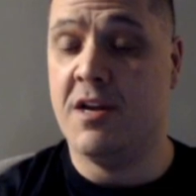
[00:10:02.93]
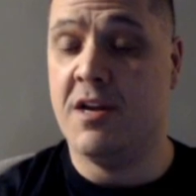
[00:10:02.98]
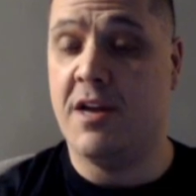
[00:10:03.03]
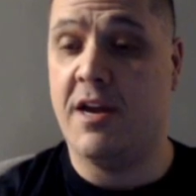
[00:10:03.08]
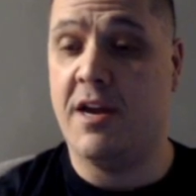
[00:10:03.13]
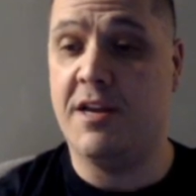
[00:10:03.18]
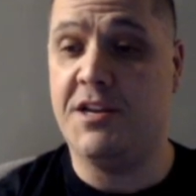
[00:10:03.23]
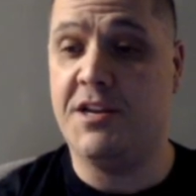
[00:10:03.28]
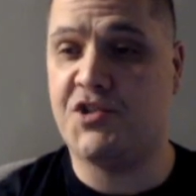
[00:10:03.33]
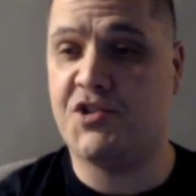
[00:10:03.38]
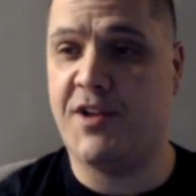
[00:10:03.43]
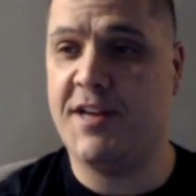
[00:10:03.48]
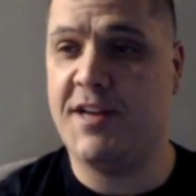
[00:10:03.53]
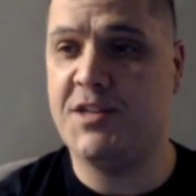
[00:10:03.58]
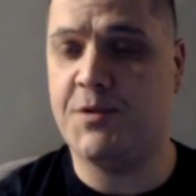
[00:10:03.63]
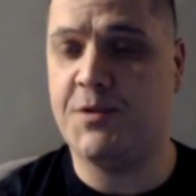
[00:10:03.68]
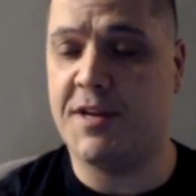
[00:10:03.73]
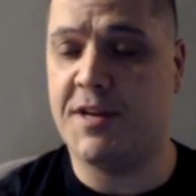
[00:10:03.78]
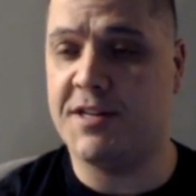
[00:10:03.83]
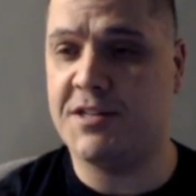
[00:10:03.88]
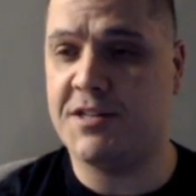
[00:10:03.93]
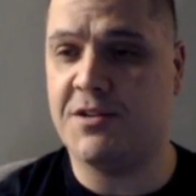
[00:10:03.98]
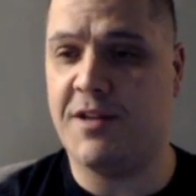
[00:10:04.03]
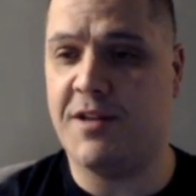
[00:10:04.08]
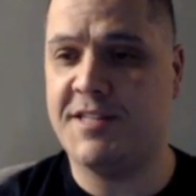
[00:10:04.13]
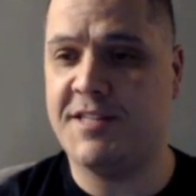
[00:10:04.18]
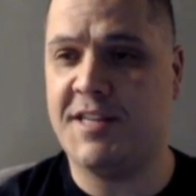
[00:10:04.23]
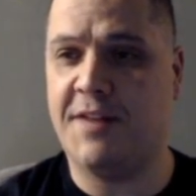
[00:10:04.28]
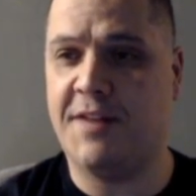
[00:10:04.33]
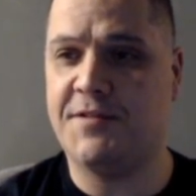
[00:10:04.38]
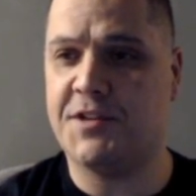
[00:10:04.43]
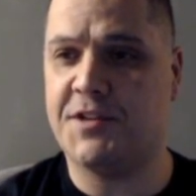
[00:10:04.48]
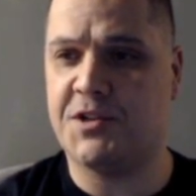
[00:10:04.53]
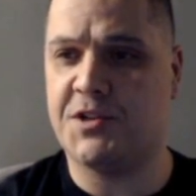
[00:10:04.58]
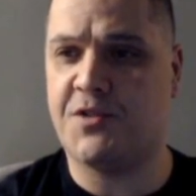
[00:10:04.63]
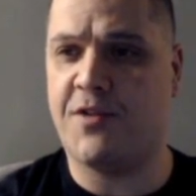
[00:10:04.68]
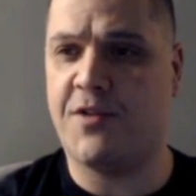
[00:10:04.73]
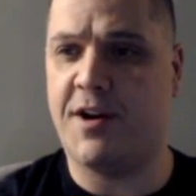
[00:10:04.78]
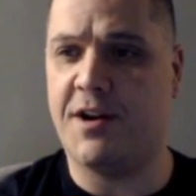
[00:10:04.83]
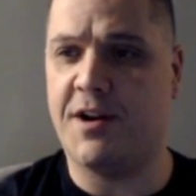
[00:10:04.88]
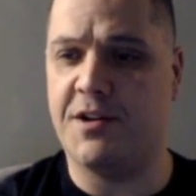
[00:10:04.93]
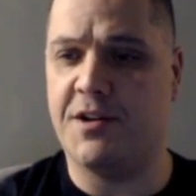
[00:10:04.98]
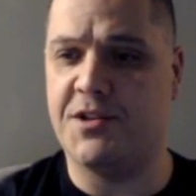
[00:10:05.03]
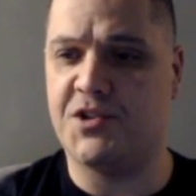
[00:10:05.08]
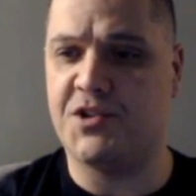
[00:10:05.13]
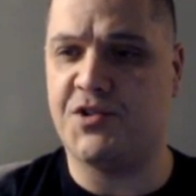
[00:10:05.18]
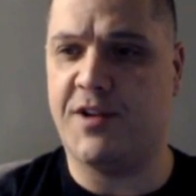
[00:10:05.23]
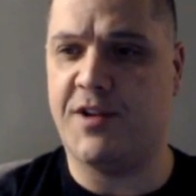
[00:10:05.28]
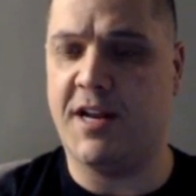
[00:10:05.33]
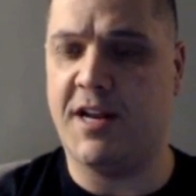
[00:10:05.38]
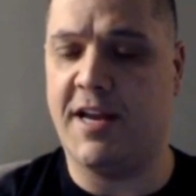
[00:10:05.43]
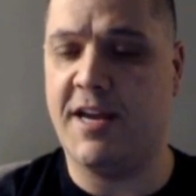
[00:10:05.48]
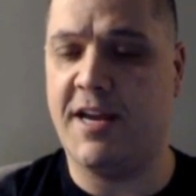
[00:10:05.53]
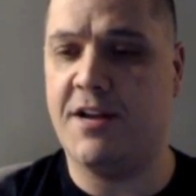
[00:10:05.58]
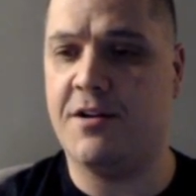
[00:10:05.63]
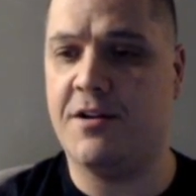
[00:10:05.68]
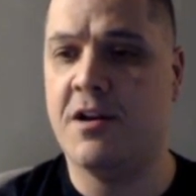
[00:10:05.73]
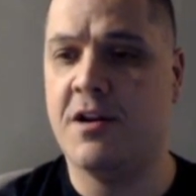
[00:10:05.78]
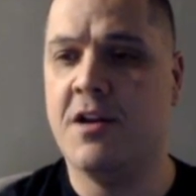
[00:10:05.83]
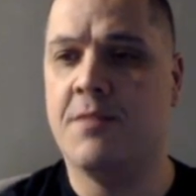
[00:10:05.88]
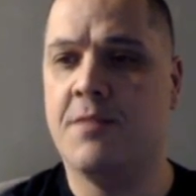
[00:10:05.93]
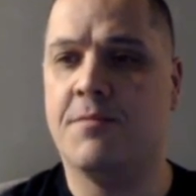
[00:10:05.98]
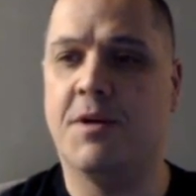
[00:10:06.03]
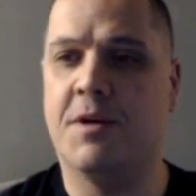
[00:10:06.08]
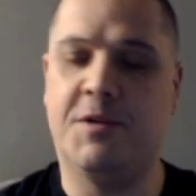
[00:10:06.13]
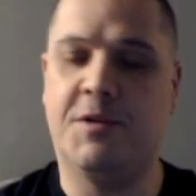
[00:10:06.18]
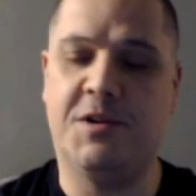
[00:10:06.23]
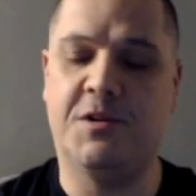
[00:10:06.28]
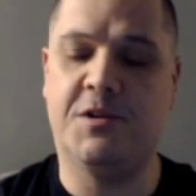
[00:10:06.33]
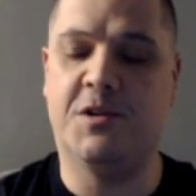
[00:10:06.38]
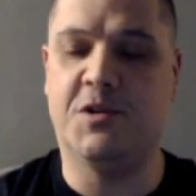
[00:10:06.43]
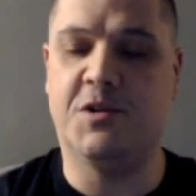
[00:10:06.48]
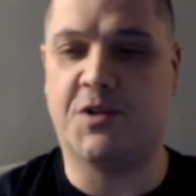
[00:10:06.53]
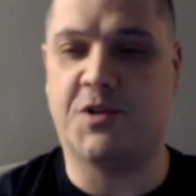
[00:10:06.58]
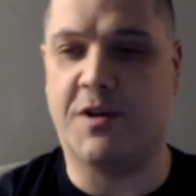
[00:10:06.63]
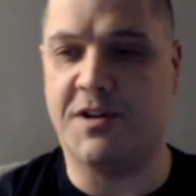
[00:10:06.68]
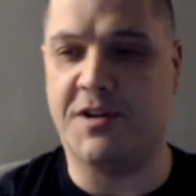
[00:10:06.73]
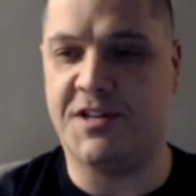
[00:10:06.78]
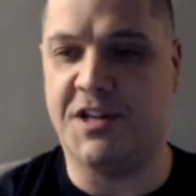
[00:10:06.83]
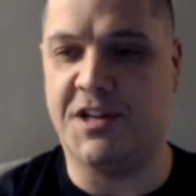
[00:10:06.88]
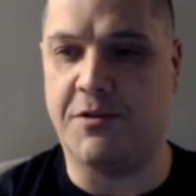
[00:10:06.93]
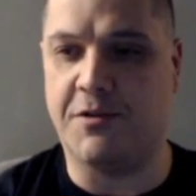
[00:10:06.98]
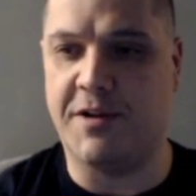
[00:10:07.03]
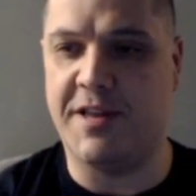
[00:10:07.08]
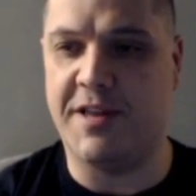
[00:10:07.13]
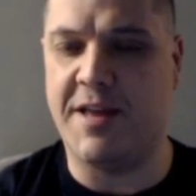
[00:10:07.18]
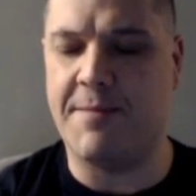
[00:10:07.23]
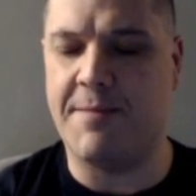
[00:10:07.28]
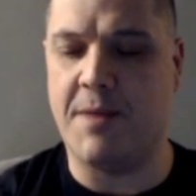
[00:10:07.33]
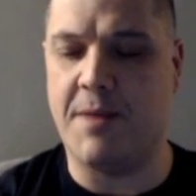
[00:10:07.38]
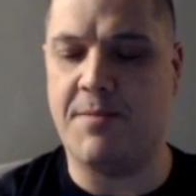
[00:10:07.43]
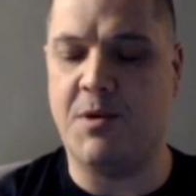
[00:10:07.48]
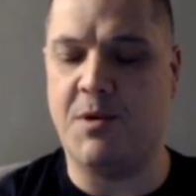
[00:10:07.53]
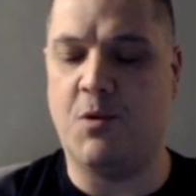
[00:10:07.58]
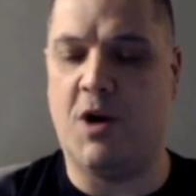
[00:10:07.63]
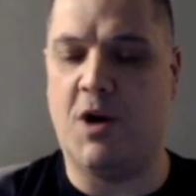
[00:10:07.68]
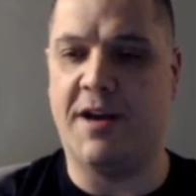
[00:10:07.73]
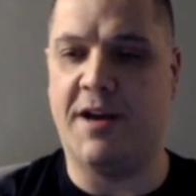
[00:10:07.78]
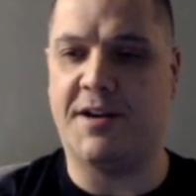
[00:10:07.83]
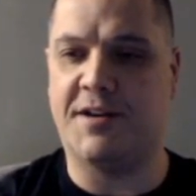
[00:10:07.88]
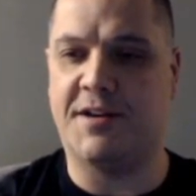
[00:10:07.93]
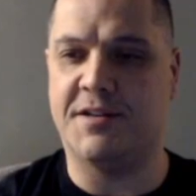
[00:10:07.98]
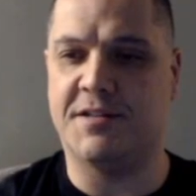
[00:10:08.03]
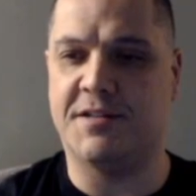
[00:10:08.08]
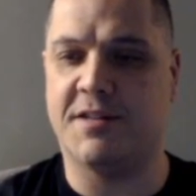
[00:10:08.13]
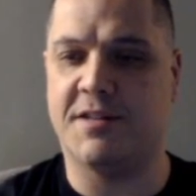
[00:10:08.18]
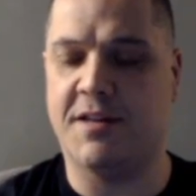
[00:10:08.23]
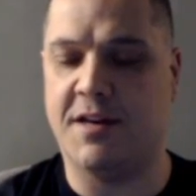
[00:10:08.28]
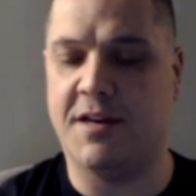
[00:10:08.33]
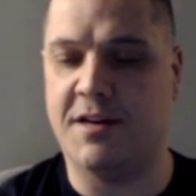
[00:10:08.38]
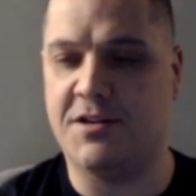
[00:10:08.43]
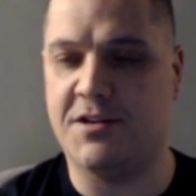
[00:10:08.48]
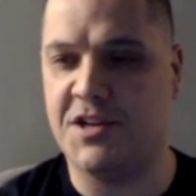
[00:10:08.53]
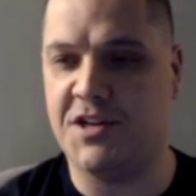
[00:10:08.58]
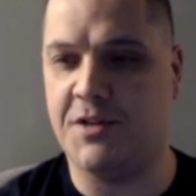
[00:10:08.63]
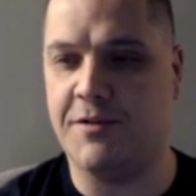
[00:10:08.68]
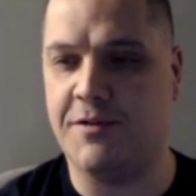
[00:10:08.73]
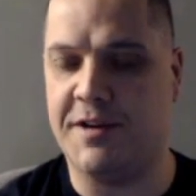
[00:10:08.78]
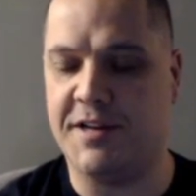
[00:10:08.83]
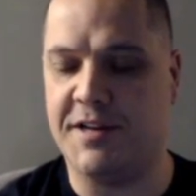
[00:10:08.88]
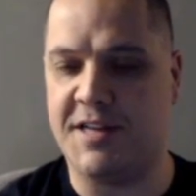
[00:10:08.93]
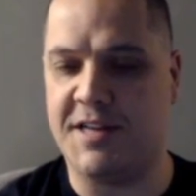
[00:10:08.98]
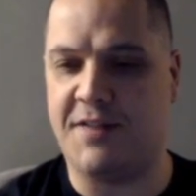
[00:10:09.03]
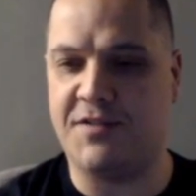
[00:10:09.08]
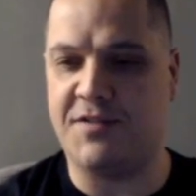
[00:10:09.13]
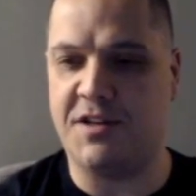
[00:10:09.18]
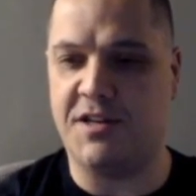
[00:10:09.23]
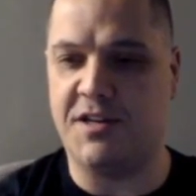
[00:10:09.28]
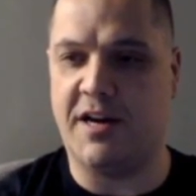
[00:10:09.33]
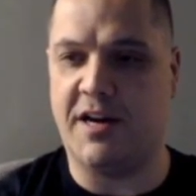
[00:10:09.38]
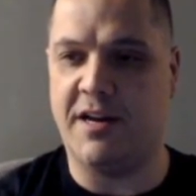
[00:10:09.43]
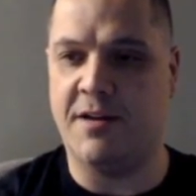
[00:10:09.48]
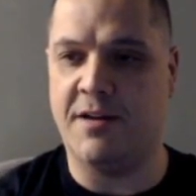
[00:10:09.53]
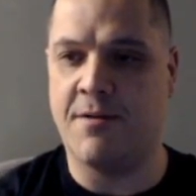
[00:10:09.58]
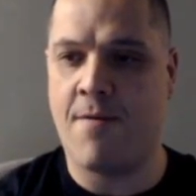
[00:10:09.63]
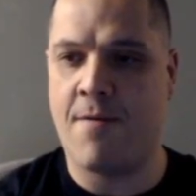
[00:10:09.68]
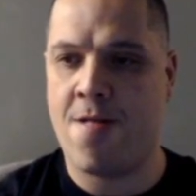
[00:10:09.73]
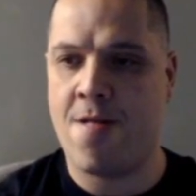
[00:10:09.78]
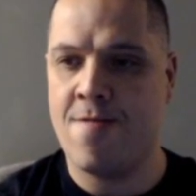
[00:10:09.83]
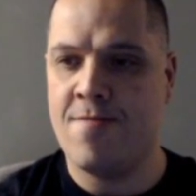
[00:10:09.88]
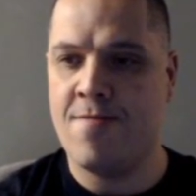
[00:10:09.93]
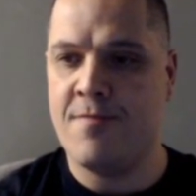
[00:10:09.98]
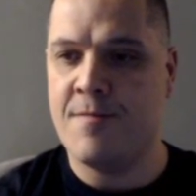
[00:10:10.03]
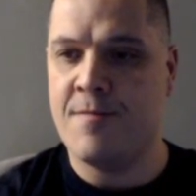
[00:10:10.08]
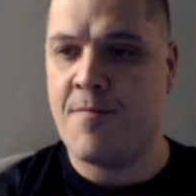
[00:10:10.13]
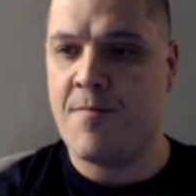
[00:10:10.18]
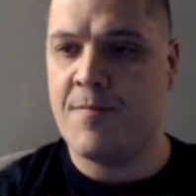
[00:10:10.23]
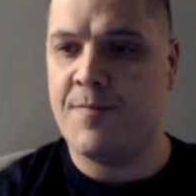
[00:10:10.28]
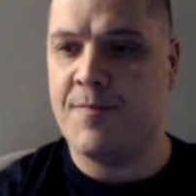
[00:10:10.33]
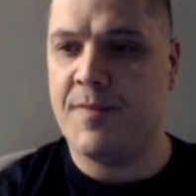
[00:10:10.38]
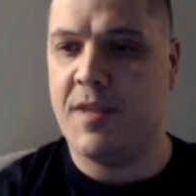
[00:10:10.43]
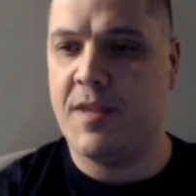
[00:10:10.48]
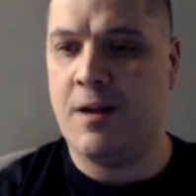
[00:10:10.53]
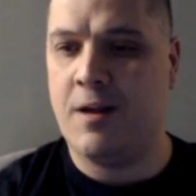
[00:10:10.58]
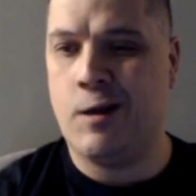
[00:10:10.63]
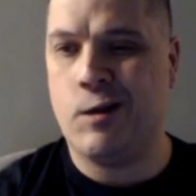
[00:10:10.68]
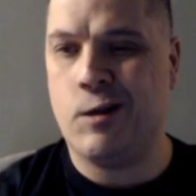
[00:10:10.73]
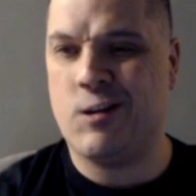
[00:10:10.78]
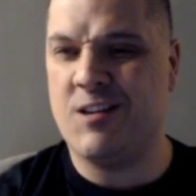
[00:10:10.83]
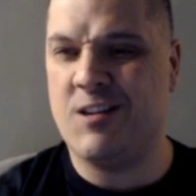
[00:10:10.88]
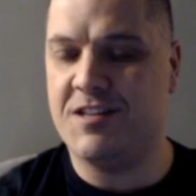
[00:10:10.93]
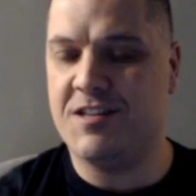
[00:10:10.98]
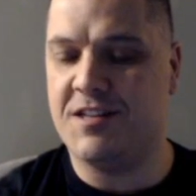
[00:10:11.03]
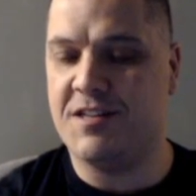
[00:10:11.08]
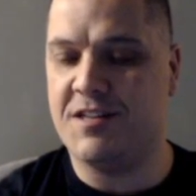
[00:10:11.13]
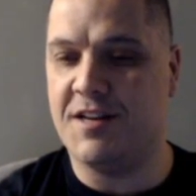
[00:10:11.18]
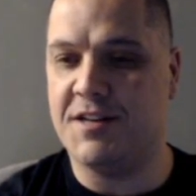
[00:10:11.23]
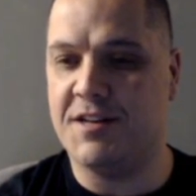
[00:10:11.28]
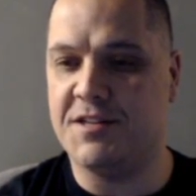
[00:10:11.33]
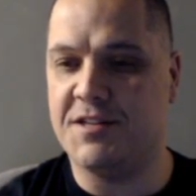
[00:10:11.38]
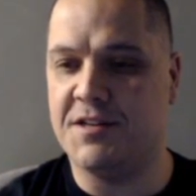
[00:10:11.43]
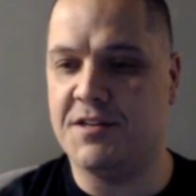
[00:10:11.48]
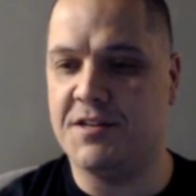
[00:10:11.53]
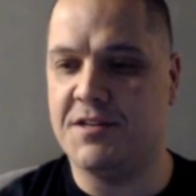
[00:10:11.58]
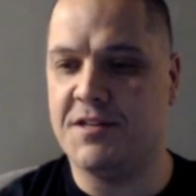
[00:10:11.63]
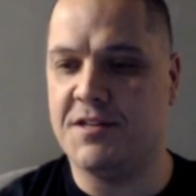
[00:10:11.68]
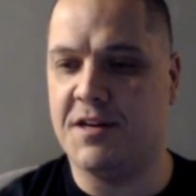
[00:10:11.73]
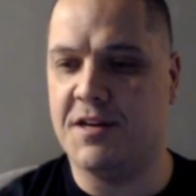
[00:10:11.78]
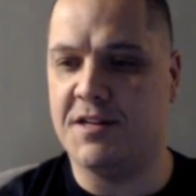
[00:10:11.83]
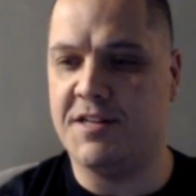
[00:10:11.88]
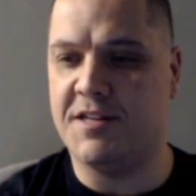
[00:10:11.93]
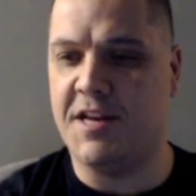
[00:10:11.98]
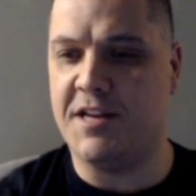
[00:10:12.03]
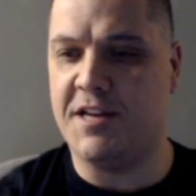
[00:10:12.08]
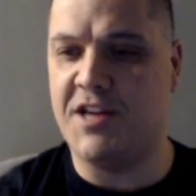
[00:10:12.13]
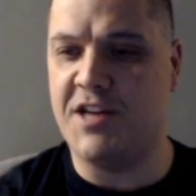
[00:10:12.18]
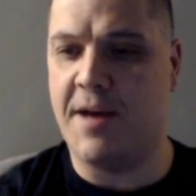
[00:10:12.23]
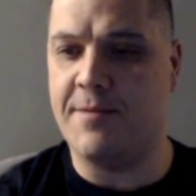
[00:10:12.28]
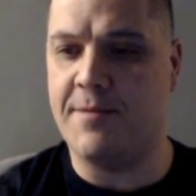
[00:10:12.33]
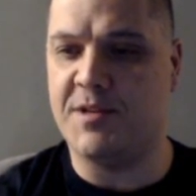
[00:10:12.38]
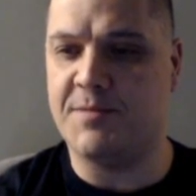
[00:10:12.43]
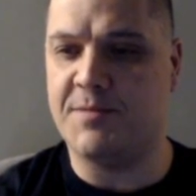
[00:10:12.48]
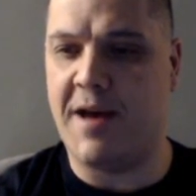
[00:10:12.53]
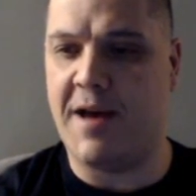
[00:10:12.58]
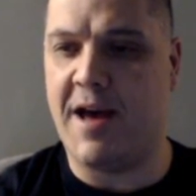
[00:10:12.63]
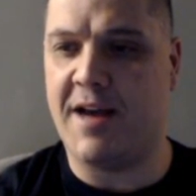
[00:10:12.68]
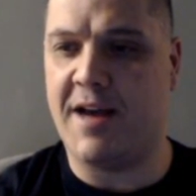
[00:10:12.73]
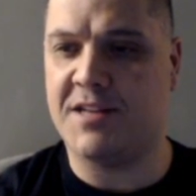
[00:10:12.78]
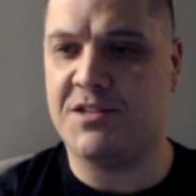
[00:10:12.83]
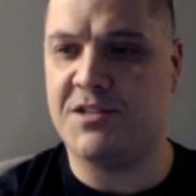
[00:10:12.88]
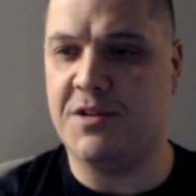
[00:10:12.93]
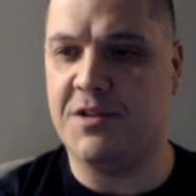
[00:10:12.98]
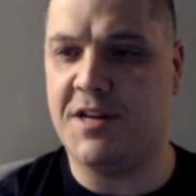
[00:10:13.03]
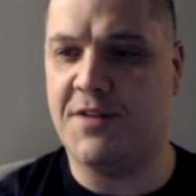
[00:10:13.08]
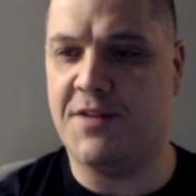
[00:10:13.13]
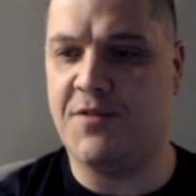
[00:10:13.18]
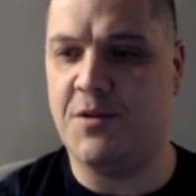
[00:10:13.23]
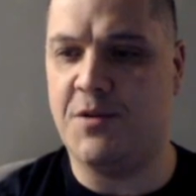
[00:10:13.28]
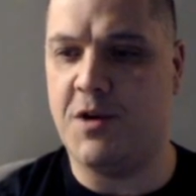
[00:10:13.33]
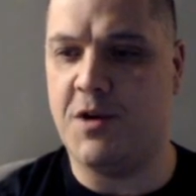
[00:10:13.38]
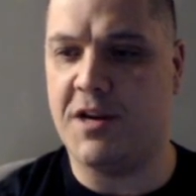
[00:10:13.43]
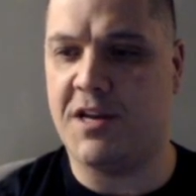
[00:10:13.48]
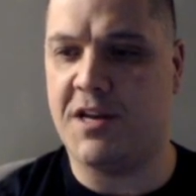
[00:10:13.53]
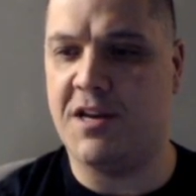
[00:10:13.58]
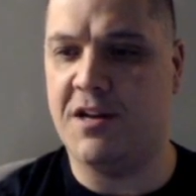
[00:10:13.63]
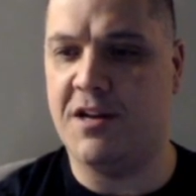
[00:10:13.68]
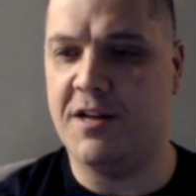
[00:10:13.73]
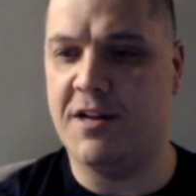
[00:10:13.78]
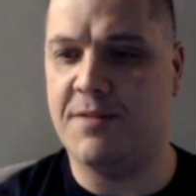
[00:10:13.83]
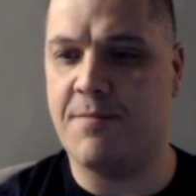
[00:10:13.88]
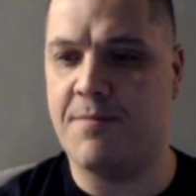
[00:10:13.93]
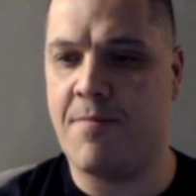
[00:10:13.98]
And he trades with us, so that saves us a credit on the trade later. But we do lose our artillery, and that might be why, because artillery does have to die. Because it doesn't take damage back, so you definitely want to kill it.